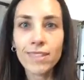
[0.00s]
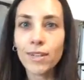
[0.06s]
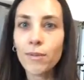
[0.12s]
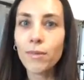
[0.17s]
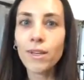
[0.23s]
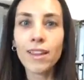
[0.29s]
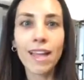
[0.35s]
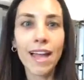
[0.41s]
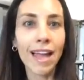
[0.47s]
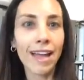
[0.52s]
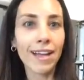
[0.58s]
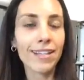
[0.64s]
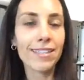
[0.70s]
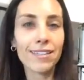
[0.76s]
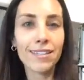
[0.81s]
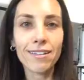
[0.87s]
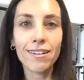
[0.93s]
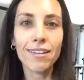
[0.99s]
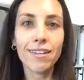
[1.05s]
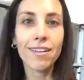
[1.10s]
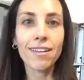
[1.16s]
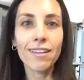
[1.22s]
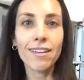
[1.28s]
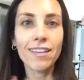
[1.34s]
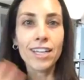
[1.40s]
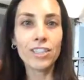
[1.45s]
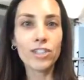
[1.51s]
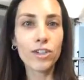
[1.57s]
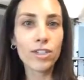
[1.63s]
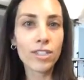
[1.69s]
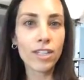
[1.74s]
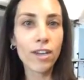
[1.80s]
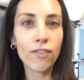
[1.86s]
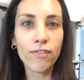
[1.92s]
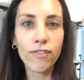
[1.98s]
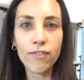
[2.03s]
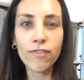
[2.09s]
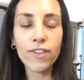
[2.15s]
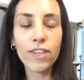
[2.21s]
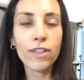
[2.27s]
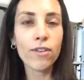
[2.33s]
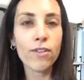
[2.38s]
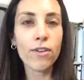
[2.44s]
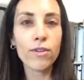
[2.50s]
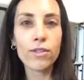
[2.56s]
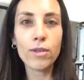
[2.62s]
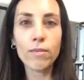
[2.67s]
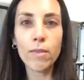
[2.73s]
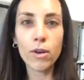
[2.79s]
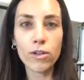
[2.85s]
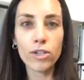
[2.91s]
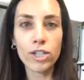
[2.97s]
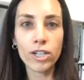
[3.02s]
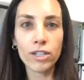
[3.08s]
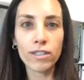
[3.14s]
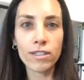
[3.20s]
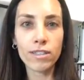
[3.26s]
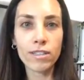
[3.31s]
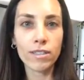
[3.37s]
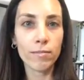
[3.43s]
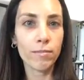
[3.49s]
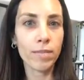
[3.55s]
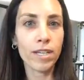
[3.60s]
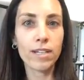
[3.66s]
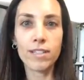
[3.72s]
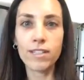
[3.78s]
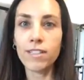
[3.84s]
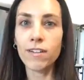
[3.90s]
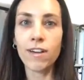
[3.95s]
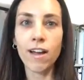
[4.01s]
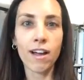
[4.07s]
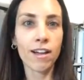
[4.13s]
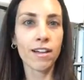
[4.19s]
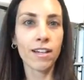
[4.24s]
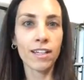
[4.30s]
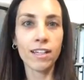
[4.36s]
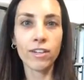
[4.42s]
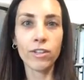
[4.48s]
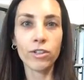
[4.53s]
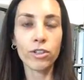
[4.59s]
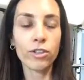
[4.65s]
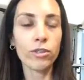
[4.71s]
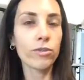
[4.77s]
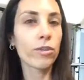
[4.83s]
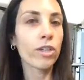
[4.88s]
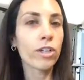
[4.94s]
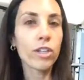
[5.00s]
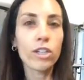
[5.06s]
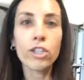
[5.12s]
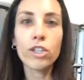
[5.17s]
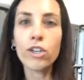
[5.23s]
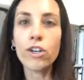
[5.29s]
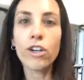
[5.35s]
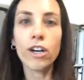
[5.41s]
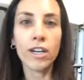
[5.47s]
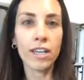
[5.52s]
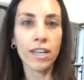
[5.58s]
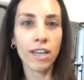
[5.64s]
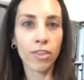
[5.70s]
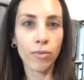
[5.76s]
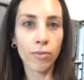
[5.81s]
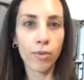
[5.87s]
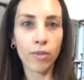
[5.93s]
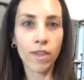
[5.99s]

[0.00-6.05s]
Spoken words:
relax, let yourself feel those emotions because they're not going to kill you. You're going to get through